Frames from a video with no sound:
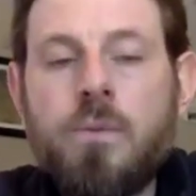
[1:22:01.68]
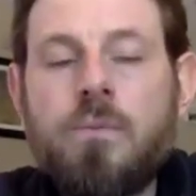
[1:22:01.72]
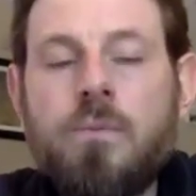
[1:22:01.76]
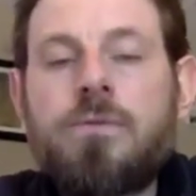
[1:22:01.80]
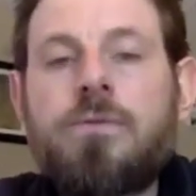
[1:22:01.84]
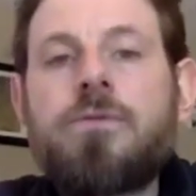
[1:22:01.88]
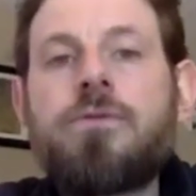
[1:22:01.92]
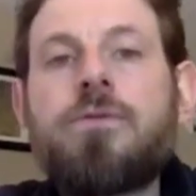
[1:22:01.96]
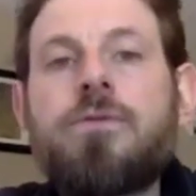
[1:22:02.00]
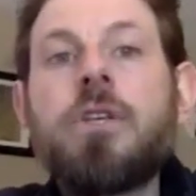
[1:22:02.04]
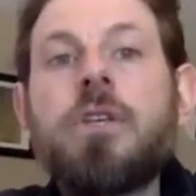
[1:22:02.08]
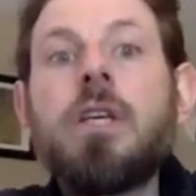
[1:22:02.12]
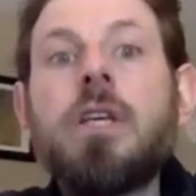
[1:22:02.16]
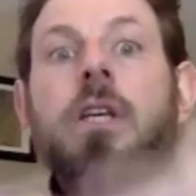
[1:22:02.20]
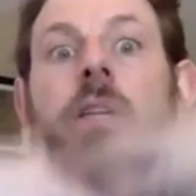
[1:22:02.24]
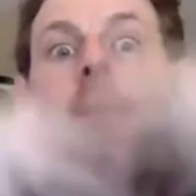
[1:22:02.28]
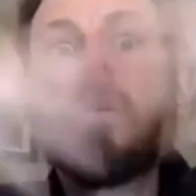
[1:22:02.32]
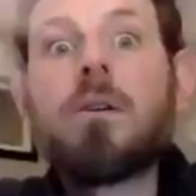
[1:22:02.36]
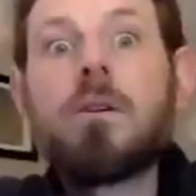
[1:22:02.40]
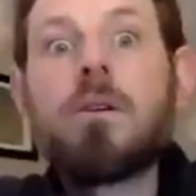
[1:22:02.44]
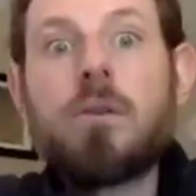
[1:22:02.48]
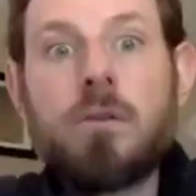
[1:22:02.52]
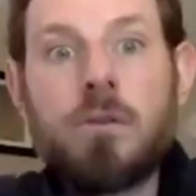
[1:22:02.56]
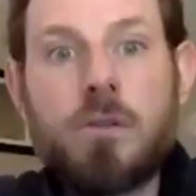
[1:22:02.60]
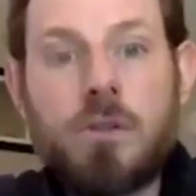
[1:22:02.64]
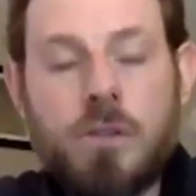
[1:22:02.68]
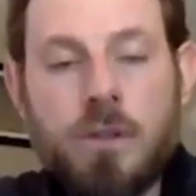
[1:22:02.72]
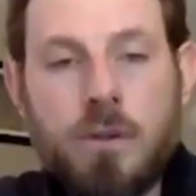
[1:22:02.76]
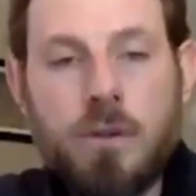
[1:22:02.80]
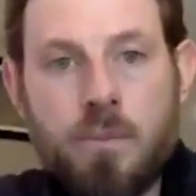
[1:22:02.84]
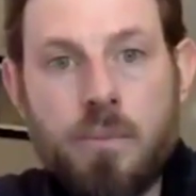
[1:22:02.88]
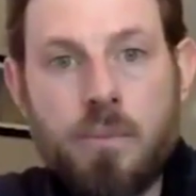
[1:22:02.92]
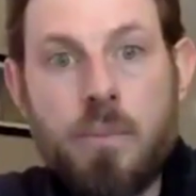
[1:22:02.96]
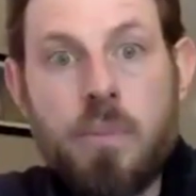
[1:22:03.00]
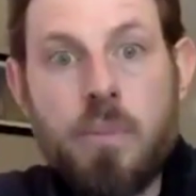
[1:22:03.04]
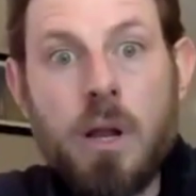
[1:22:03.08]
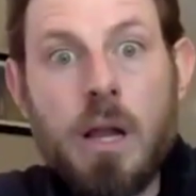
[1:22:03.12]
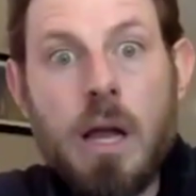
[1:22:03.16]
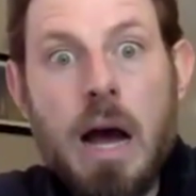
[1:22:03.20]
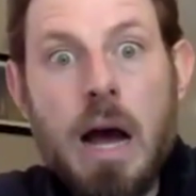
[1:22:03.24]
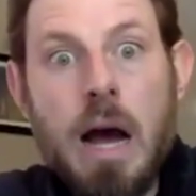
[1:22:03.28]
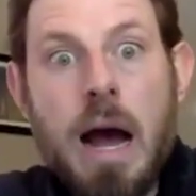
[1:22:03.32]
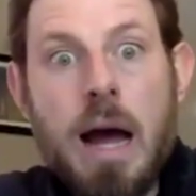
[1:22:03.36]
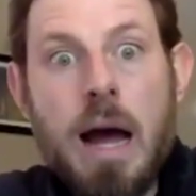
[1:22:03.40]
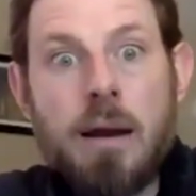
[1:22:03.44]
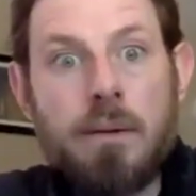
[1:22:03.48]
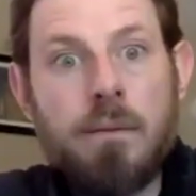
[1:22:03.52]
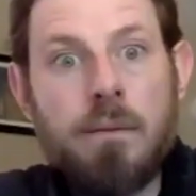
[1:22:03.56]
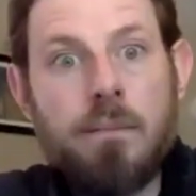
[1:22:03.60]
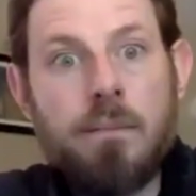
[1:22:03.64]
feels a
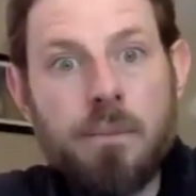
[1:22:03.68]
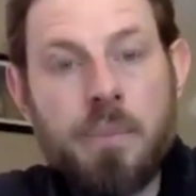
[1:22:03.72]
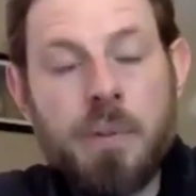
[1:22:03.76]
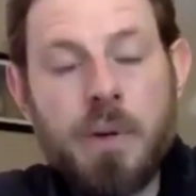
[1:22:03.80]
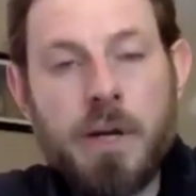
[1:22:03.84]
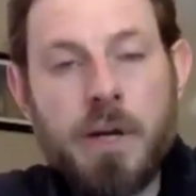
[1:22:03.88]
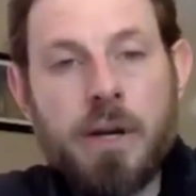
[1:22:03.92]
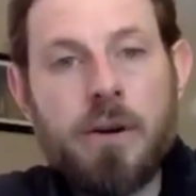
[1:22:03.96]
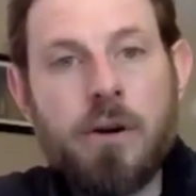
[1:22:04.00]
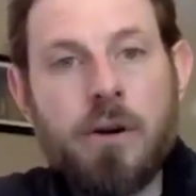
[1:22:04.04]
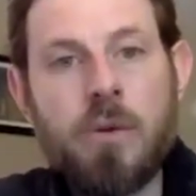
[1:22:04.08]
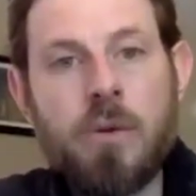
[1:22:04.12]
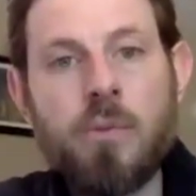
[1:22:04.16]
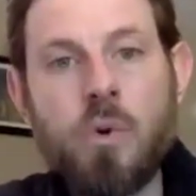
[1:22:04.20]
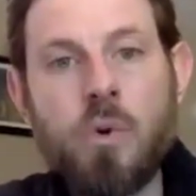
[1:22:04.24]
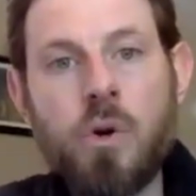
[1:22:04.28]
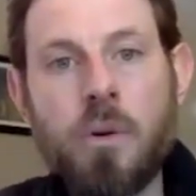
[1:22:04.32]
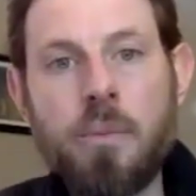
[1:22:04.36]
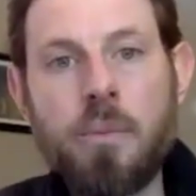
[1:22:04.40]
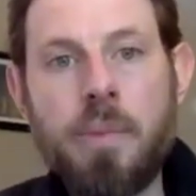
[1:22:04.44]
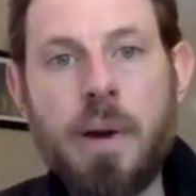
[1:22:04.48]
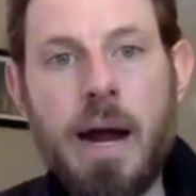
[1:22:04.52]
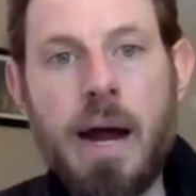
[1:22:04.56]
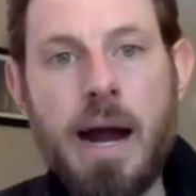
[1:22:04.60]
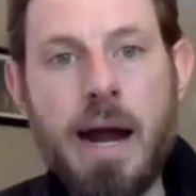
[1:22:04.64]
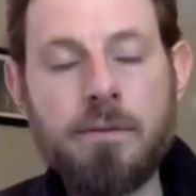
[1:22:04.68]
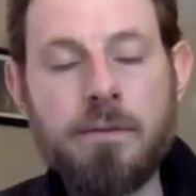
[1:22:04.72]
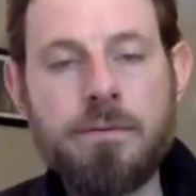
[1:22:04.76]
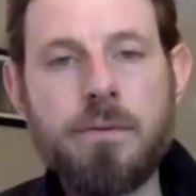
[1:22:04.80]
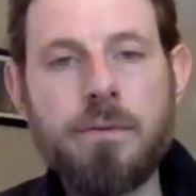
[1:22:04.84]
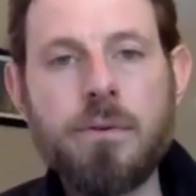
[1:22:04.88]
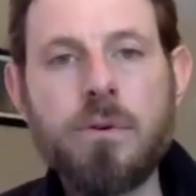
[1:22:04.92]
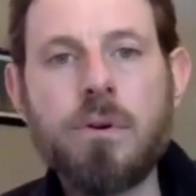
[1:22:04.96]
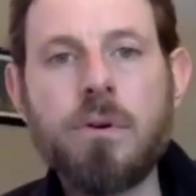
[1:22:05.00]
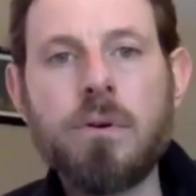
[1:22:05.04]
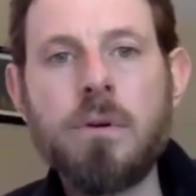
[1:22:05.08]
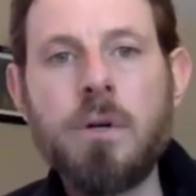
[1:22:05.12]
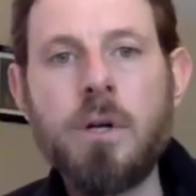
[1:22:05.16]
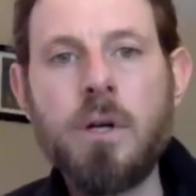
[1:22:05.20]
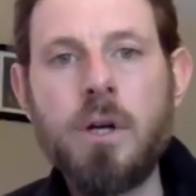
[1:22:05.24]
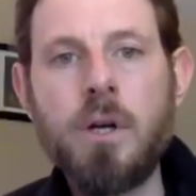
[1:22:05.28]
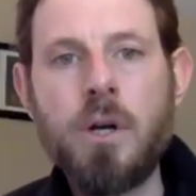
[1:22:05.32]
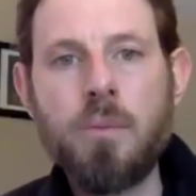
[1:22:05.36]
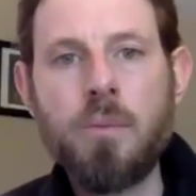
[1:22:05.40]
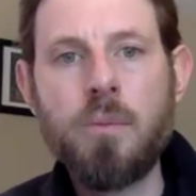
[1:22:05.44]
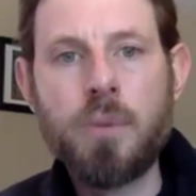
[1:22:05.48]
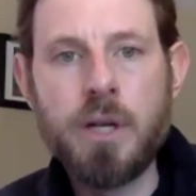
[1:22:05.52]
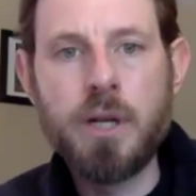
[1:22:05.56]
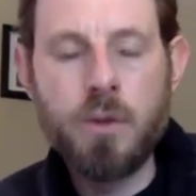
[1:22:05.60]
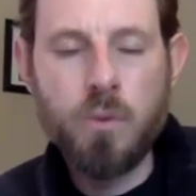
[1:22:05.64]
lot bigger and more impactful
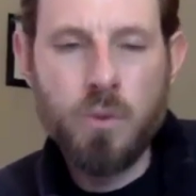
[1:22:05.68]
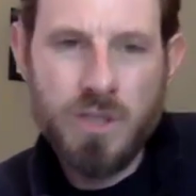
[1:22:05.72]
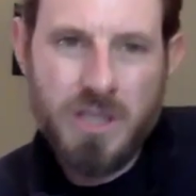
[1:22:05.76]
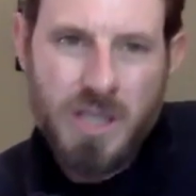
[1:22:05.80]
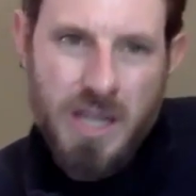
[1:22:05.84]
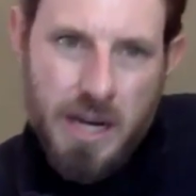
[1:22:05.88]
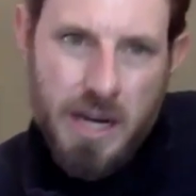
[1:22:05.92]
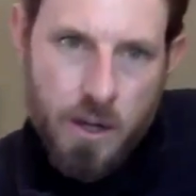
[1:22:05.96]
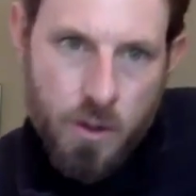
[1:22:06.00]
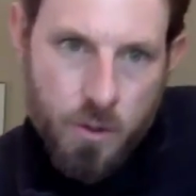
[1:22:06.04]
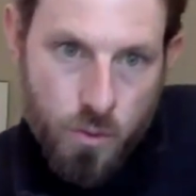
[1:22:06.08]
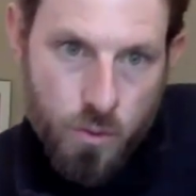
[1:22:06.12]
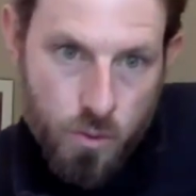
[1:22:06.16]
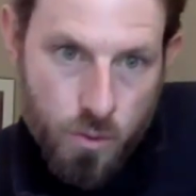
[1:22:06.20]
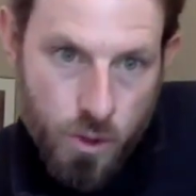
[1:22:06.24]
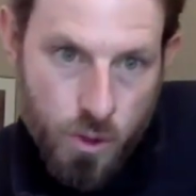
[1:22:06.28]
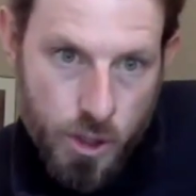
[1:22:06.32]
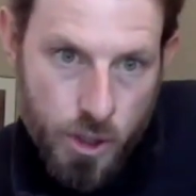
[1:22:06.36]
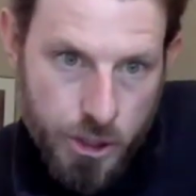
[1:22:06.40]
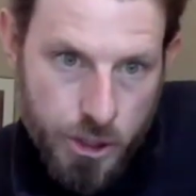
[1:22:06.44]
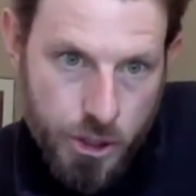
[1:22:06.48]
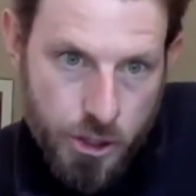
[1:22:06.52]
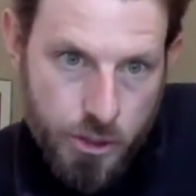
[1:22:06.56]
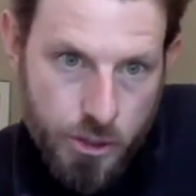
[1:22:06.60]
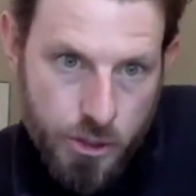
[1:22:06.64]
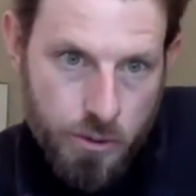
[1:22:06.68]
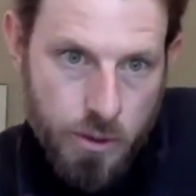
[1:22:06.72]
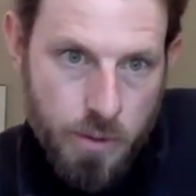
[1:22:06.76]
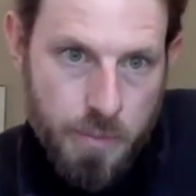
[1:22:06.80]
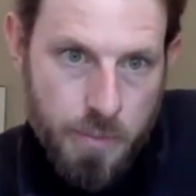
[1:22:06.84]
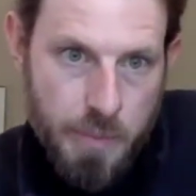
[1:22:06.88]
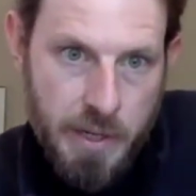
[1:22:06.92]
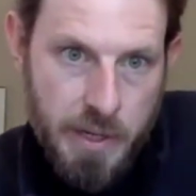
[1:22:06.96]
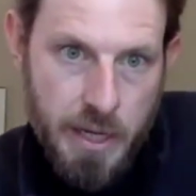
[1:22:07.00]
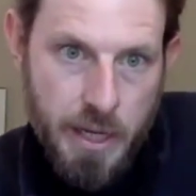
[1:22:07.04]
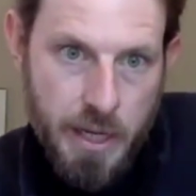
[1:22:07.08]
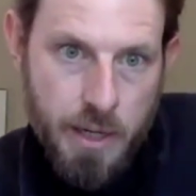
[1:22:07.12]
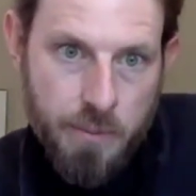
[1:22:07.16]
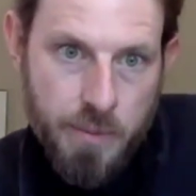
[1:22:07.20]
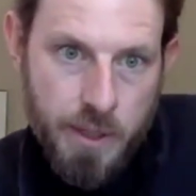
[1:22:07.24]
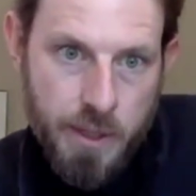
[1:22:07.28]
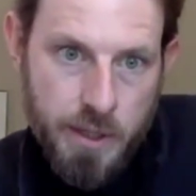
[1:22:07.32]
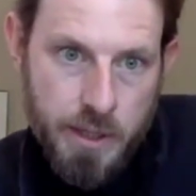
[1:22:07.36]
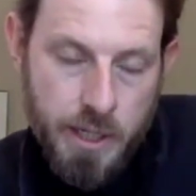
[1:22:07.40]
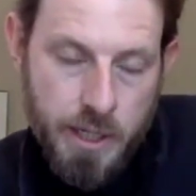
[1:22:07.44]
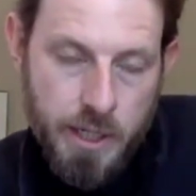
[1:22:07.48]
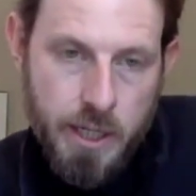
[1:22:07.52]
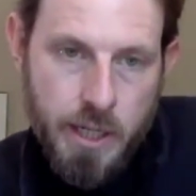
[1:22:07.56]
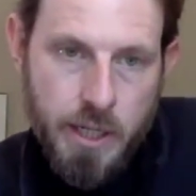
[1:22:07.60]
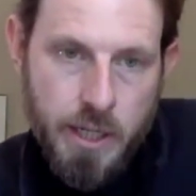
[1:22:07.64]
but it was that original abandonment
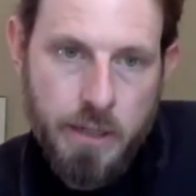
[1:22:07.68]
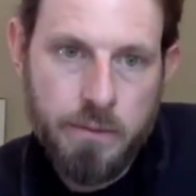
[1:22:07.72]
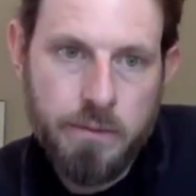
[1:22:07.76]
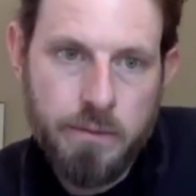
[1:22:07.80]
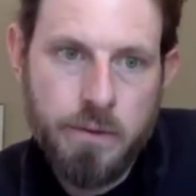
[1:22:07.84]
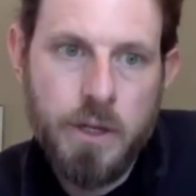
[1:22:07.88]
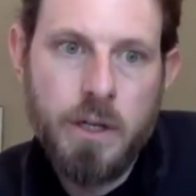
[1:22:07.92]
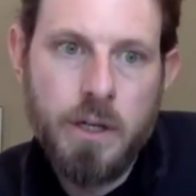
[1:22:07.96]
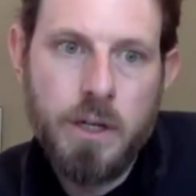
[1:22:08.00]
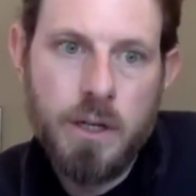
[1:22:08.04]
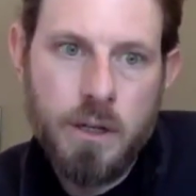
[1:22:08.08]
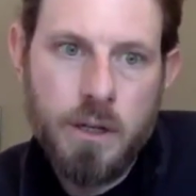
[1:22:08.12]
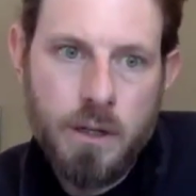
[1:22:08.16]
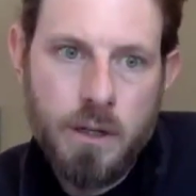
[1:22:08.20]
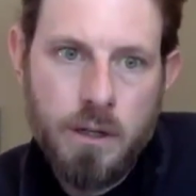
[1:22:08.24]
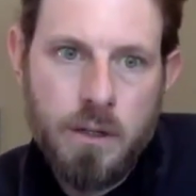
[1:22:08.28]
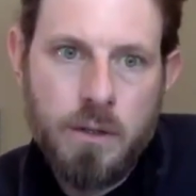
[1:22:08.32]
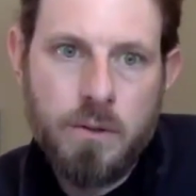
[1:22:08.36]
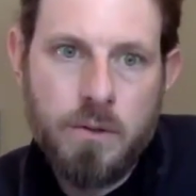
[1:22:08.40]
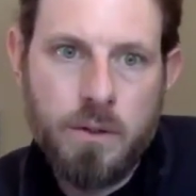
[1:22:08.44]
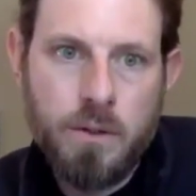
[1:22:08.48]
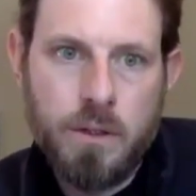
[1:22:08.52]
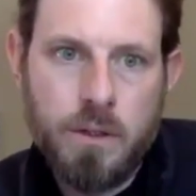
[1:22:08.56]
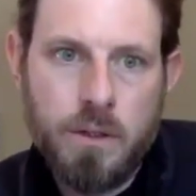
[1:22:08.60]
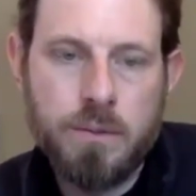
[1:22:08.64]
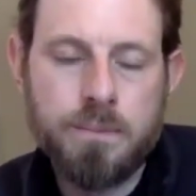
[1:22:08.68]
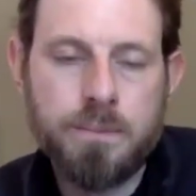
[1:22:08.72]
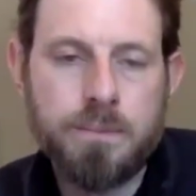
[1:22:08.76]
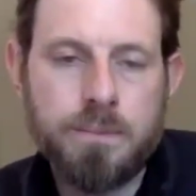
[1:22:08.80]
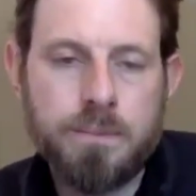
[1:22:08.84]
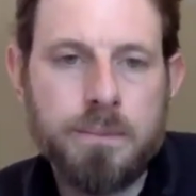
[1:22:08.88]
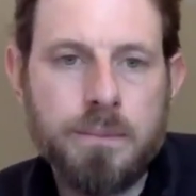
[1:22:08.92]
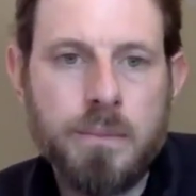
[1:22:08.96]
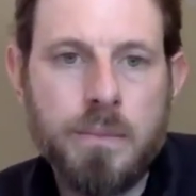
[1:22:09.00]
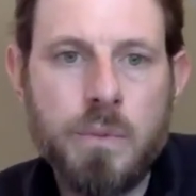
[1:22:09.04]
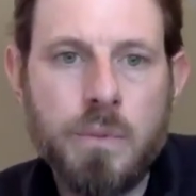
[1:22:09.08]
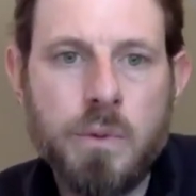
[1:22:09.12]
that kind of um,